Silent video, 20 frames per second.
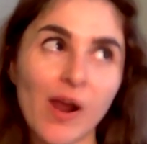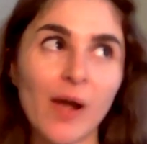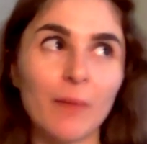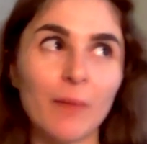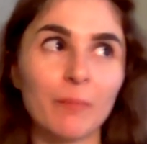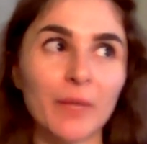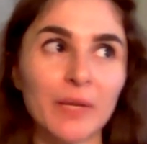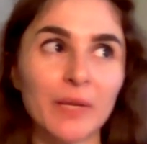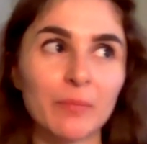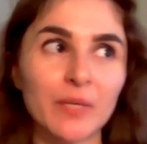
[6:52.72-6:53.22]

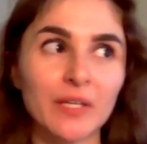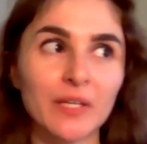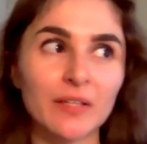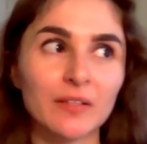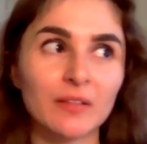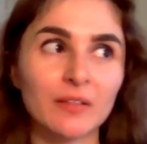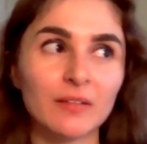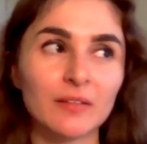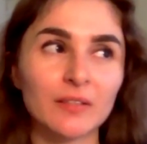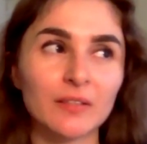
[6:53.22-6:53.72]

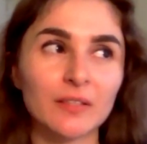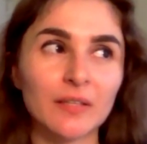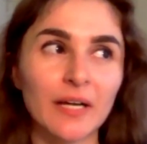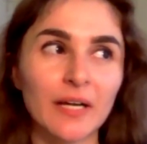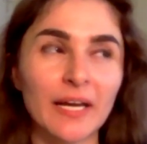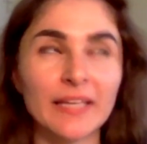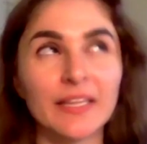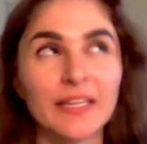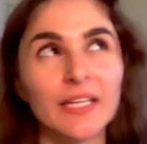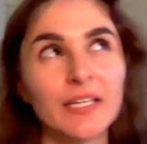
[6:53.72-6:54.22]
Maybe
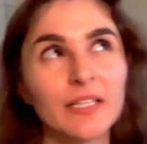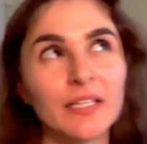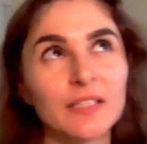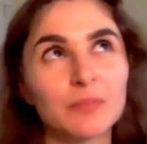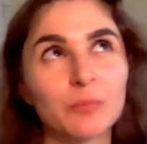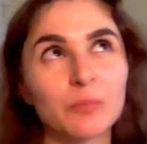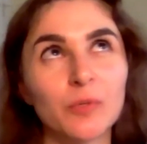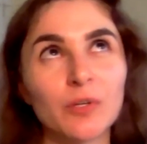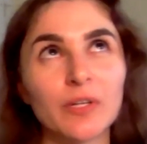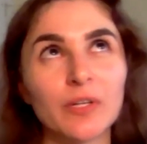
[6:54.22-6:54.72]
I think
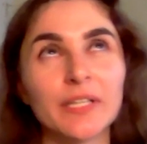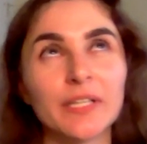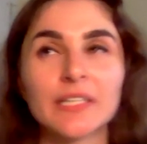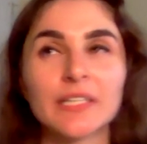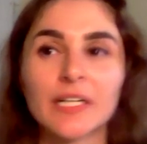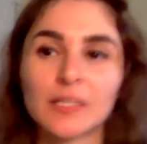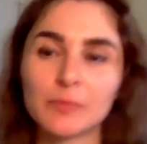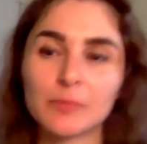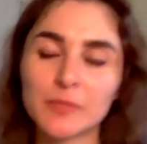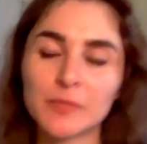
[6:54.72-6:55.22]
it
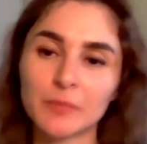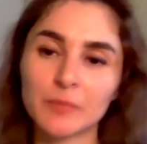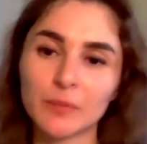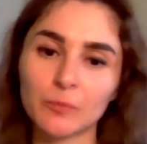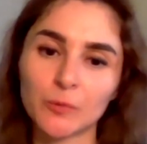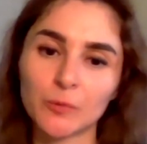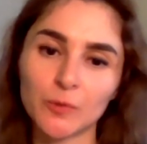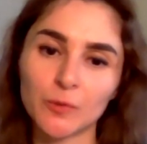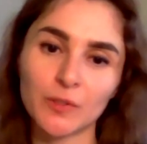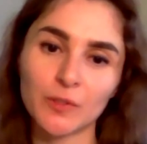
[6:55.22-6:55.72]
helps me
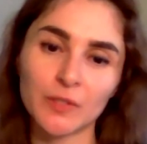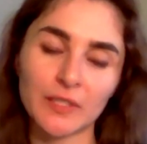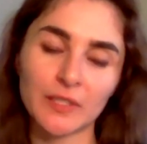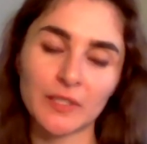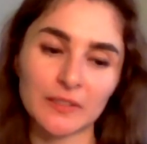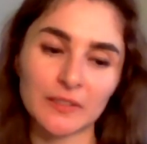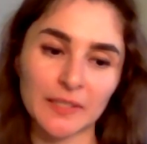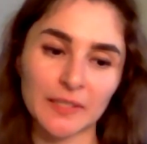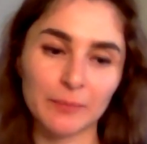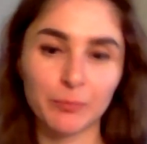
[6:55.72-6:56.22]
more
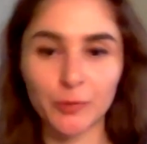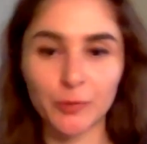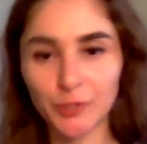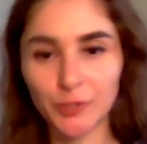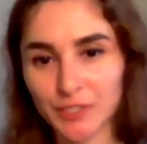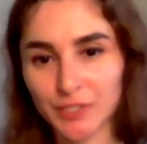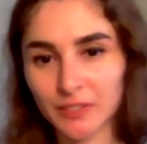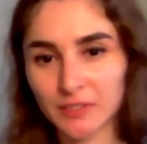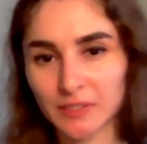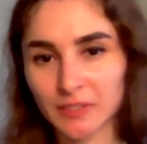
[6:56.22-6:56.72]
like
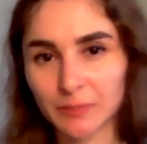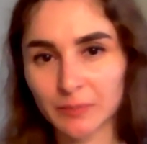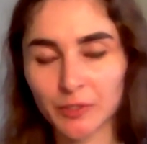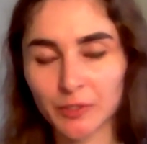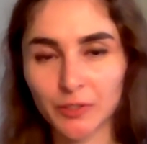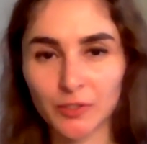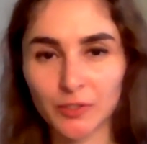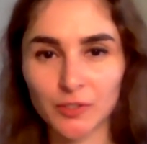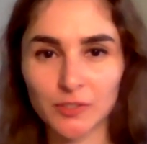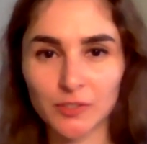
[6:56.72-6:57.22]
personally
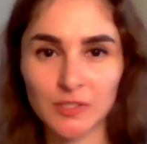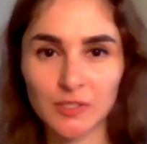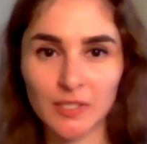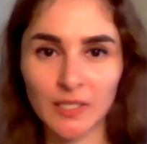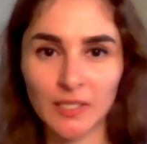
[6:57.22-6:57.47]
because